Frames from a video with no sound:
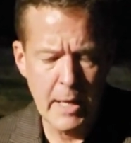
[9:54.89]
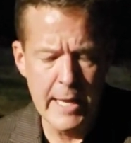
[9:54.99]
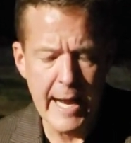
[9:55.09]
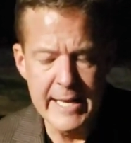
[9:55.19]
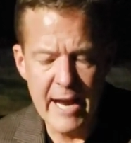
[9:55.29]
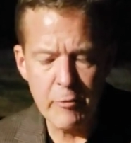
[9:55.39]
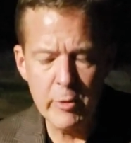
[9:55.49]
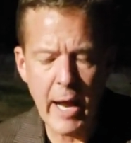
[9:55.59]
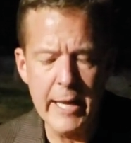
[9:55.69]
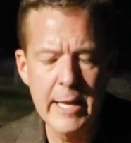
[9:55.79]
and I
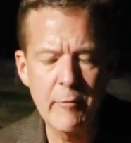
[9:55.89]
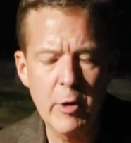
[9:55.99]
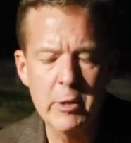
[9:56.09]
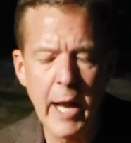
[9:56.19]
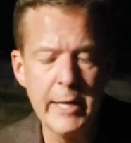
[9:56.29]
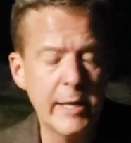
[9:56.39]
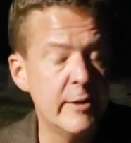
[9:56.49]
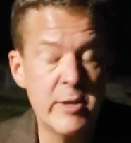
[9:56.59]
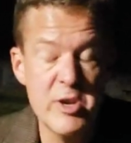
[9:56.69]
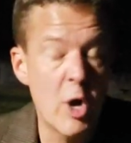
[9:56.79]
never, I never, I
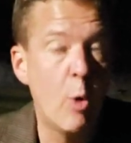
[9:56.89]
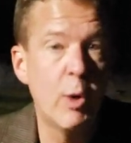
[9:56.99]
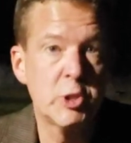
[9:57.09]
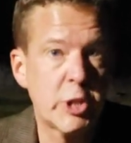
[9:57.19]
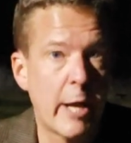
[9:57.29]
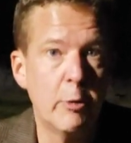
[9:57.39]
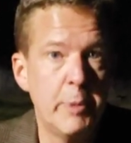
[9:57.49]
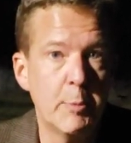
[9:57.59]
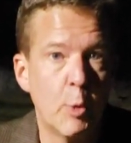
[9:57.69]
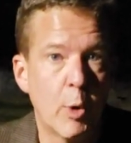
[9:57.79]
didn't know what shadow
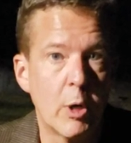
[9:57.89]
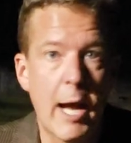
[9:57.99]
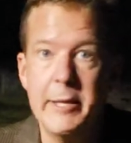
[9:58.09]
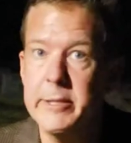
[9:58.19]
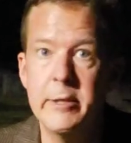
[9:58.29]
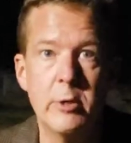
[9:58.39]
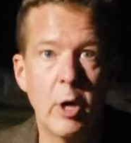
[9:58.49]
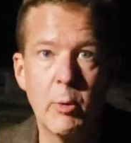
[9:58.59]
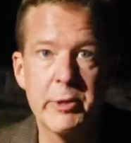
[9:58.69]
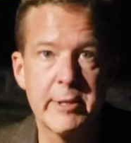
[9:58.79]
people were. I didn't
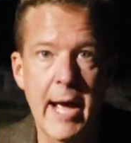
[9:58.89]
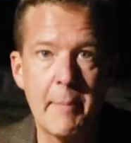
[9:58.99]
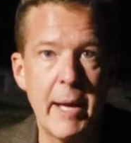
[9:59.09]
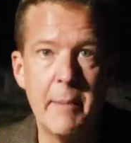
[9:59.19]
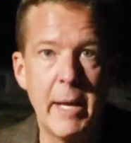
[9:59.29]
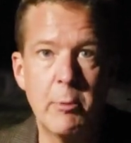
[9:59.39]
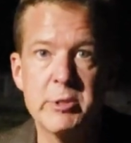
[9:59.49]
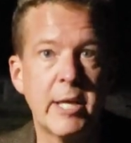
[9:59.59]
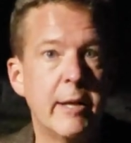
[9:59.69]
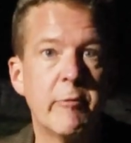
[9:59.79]
know what the top hat man
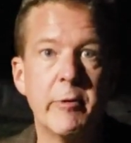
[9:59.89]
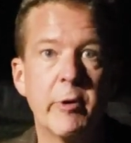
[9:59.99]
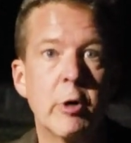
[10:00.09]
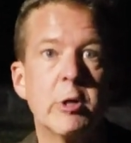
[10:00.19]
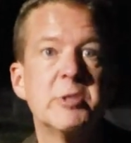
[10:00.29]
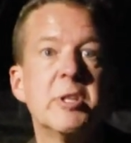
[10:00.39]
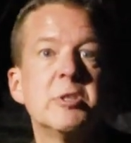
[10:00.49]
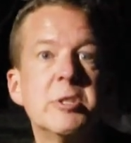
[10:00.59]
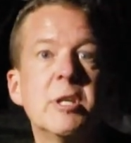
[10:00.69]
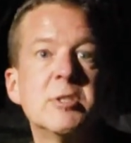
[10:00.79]
was. I'd never even heard of
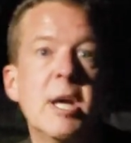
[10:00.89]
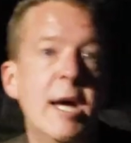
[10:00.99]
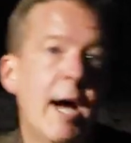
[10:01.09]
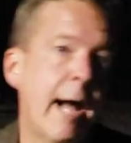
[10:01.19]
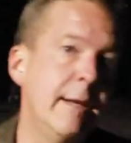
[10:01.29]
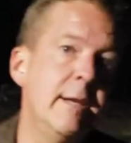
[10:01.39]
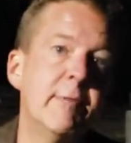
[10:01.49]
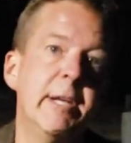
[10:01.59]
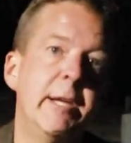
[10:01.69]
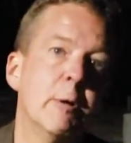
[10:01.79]
such things. I didn't
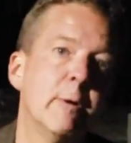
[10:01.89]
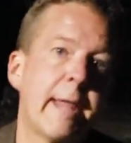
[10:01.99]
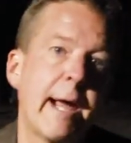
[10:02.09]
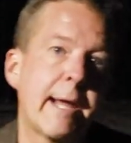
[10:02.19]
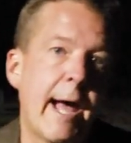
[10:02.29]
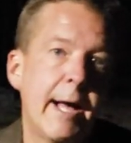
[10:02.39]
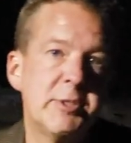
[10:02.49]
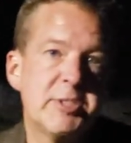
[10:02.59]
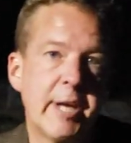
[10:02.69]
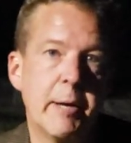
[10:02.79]
even hear of that
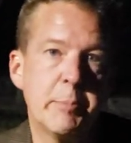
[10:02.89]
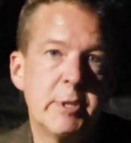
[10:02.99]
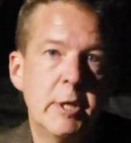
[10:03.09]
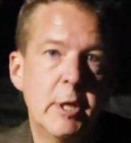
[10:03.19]
concept